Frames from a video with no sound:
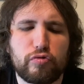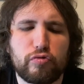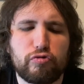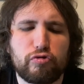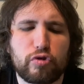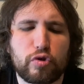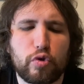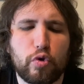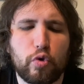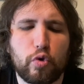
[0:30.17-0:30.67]

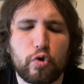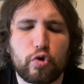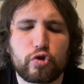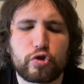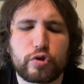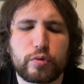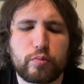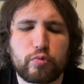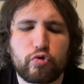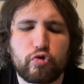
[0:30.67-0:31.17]
record
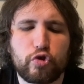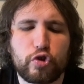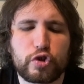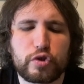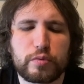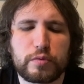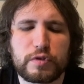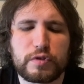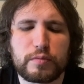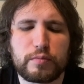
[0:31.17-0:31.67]
some
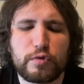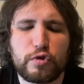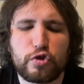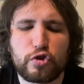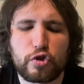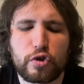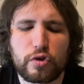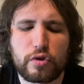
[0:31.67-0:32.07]
Christmas music,